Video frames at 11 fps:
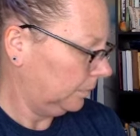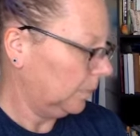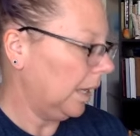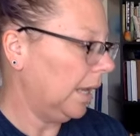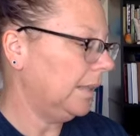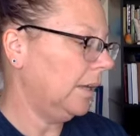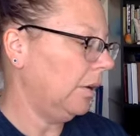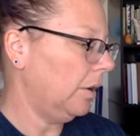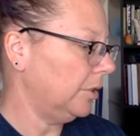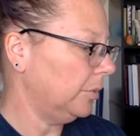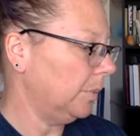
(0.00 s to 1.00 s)
And there
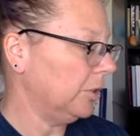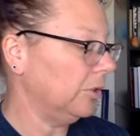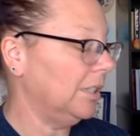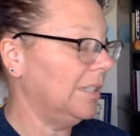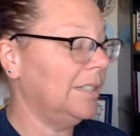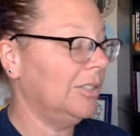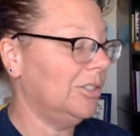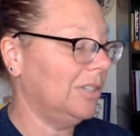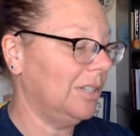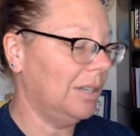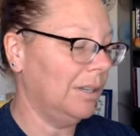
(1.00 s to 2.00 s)
are specialty stitches
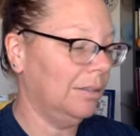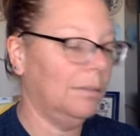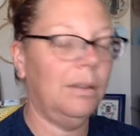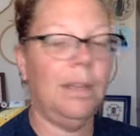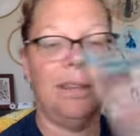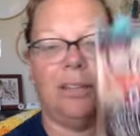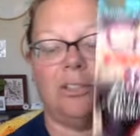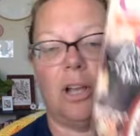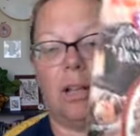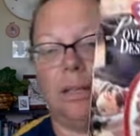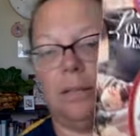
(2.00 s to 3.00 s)
in the
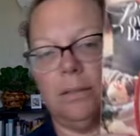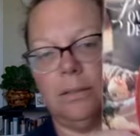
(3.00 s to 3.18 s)
chocolate.